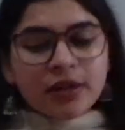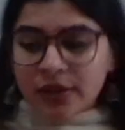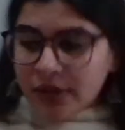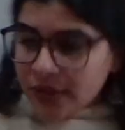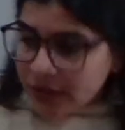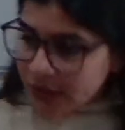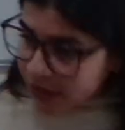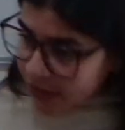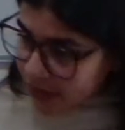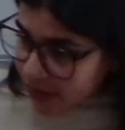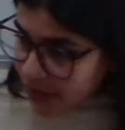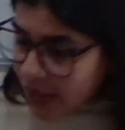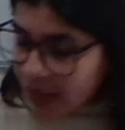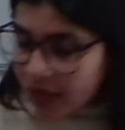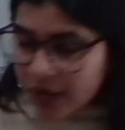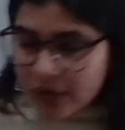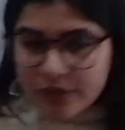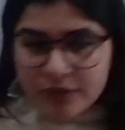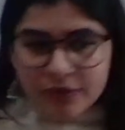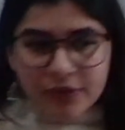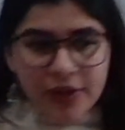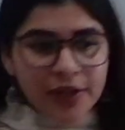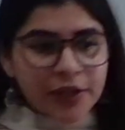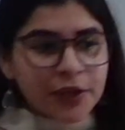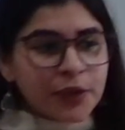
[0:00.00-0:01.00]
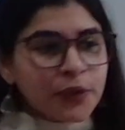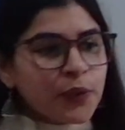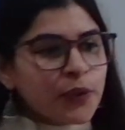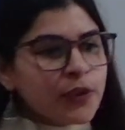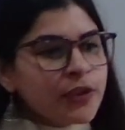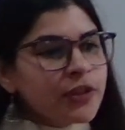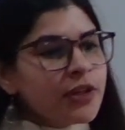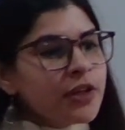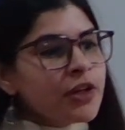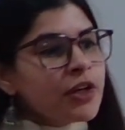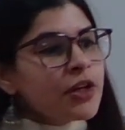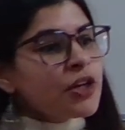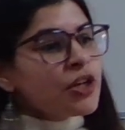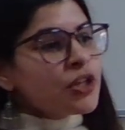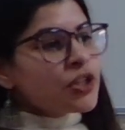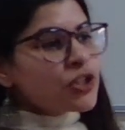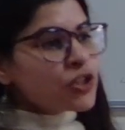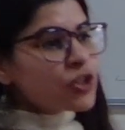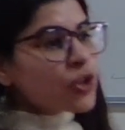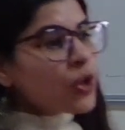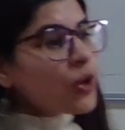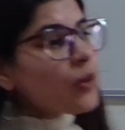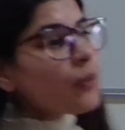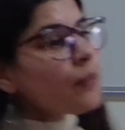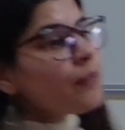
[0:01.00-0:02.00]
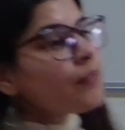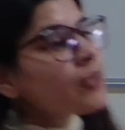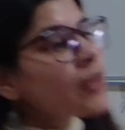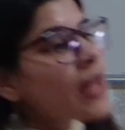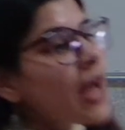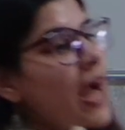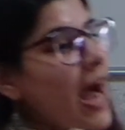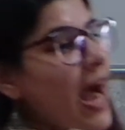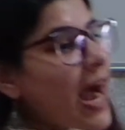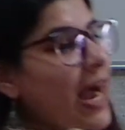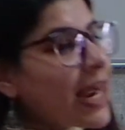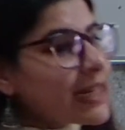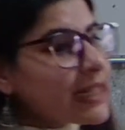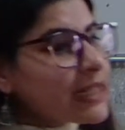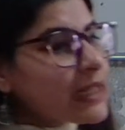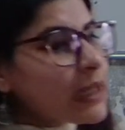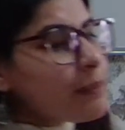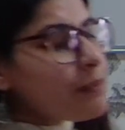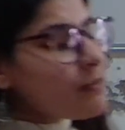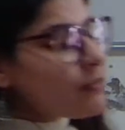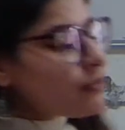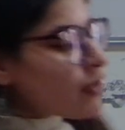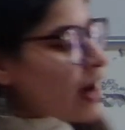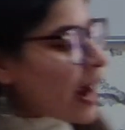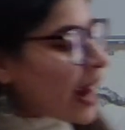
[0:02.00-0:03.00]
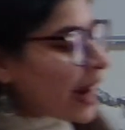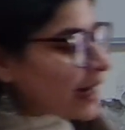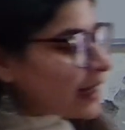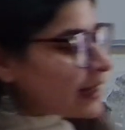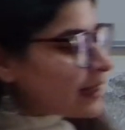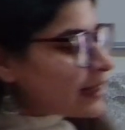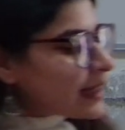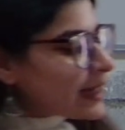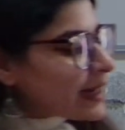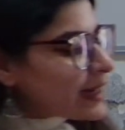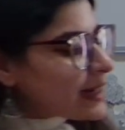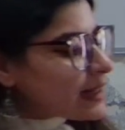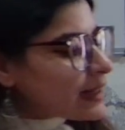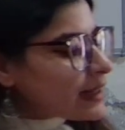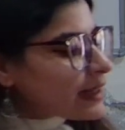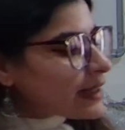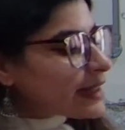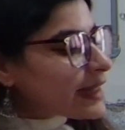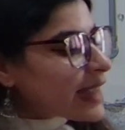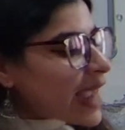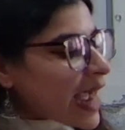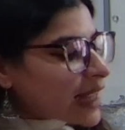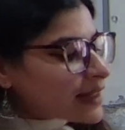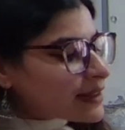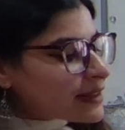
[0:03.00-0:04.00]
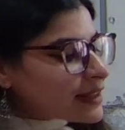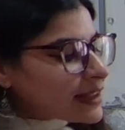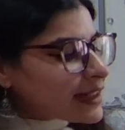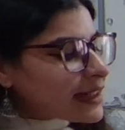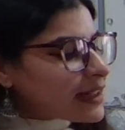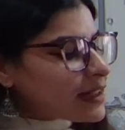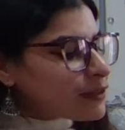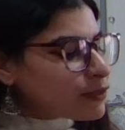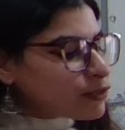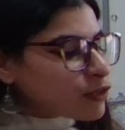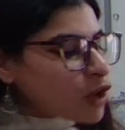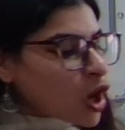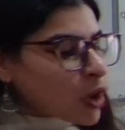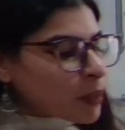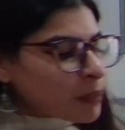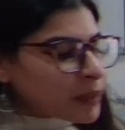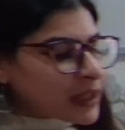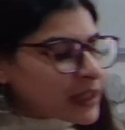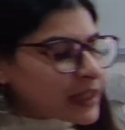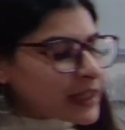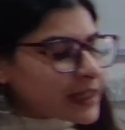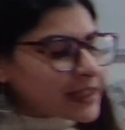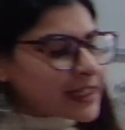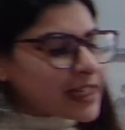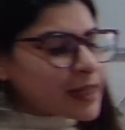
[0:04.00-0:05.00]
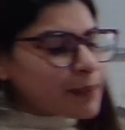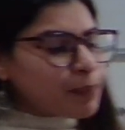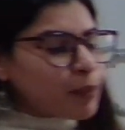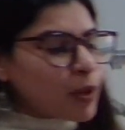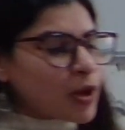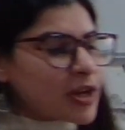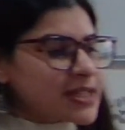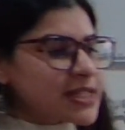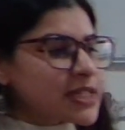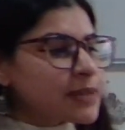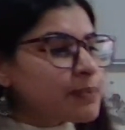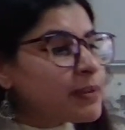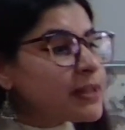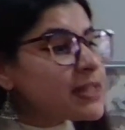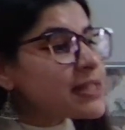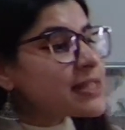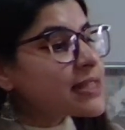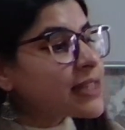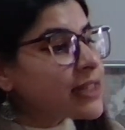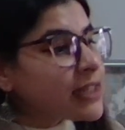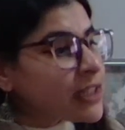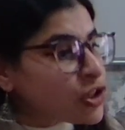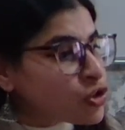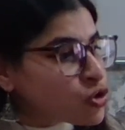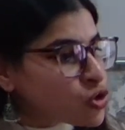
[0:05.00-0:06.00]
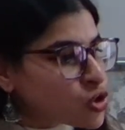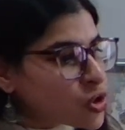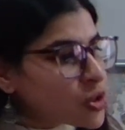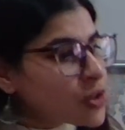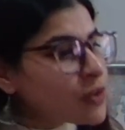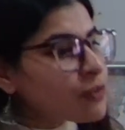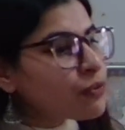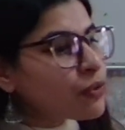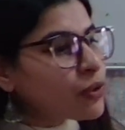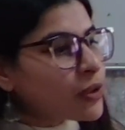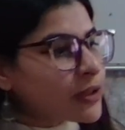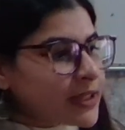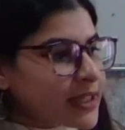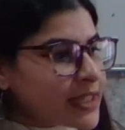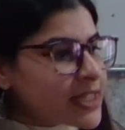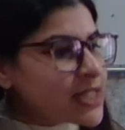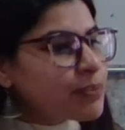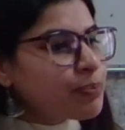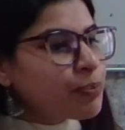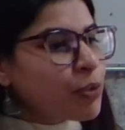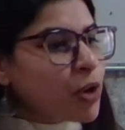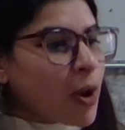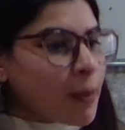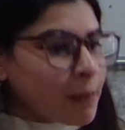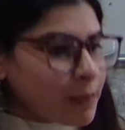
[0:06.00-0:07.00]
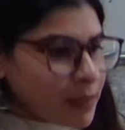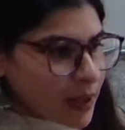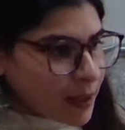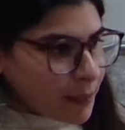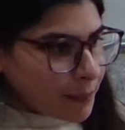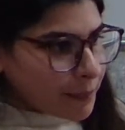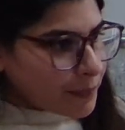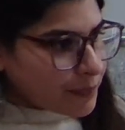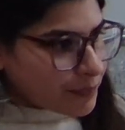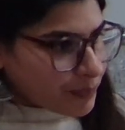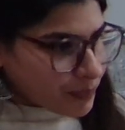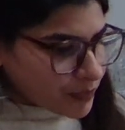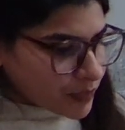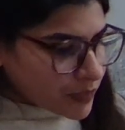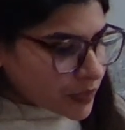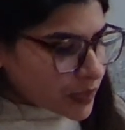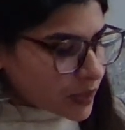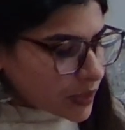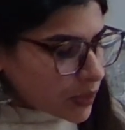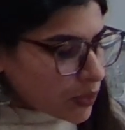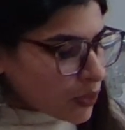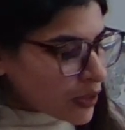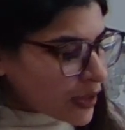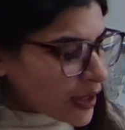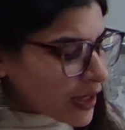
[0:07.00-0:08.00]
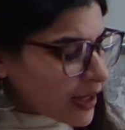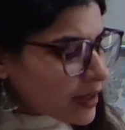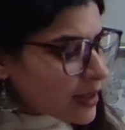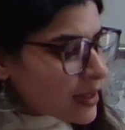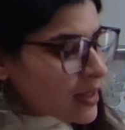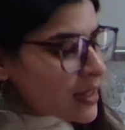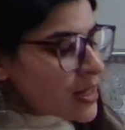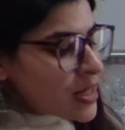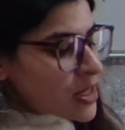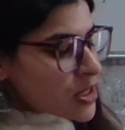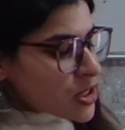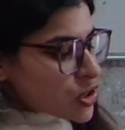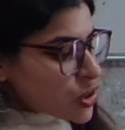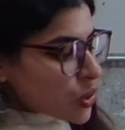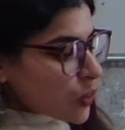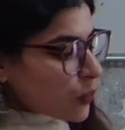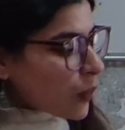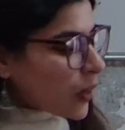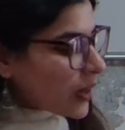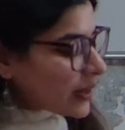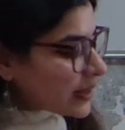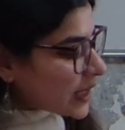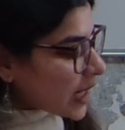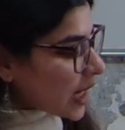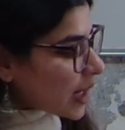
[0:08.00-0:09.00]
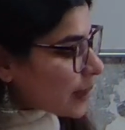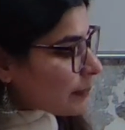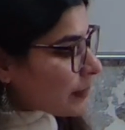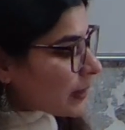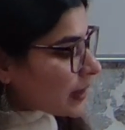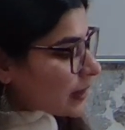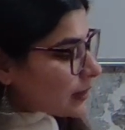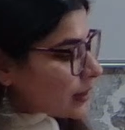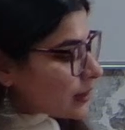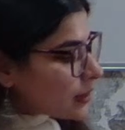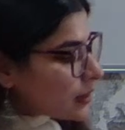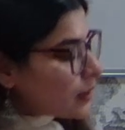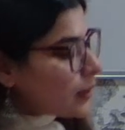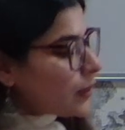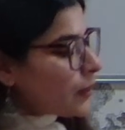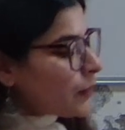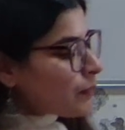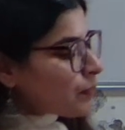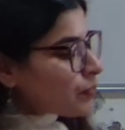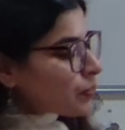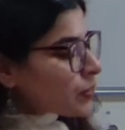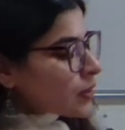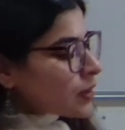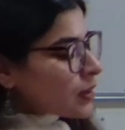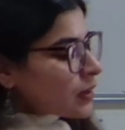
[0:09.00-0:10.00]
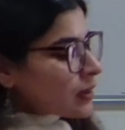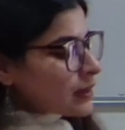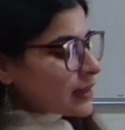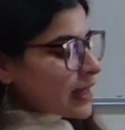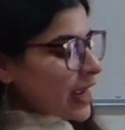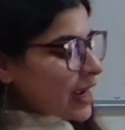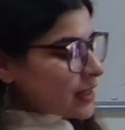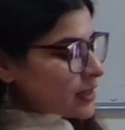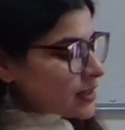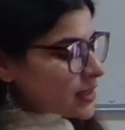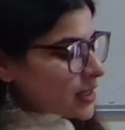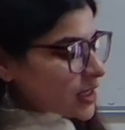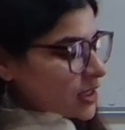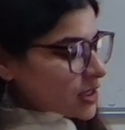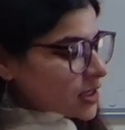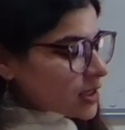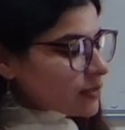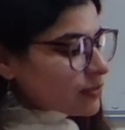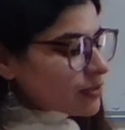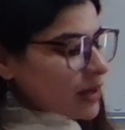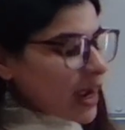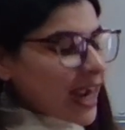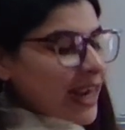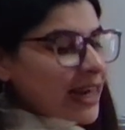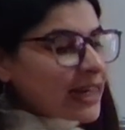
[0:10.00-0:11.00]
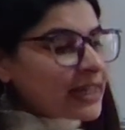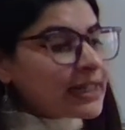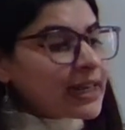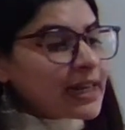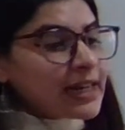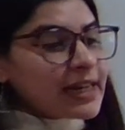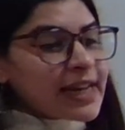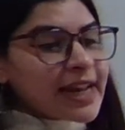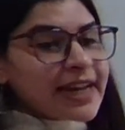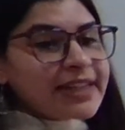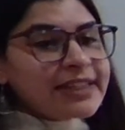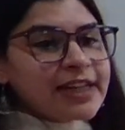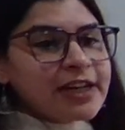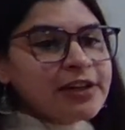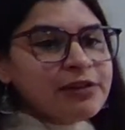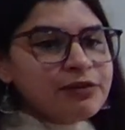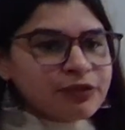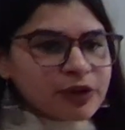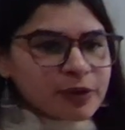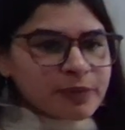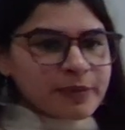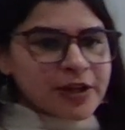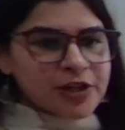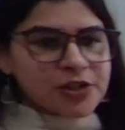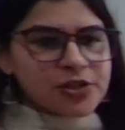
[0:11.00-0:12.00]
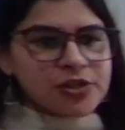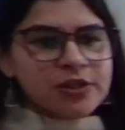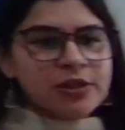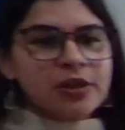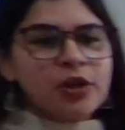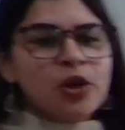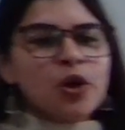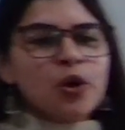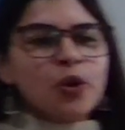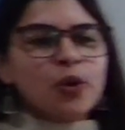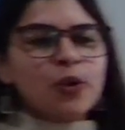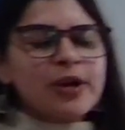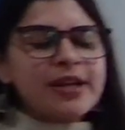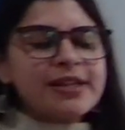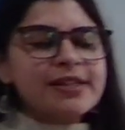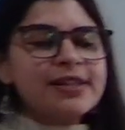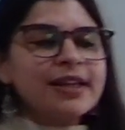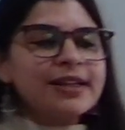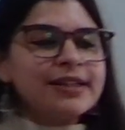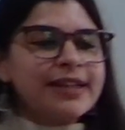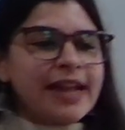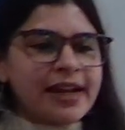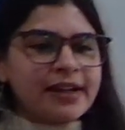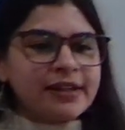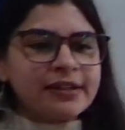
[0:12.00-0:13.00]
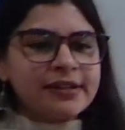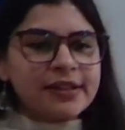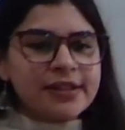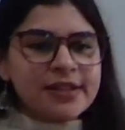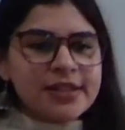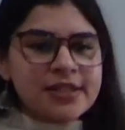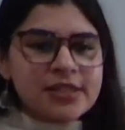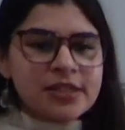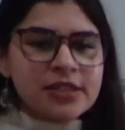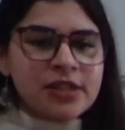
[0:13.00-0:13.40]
Yeah, very good. So I am gathering, formulating possible solution for this problem. Okay. So what can be the tentative? I'll collect information. Who is the dentist?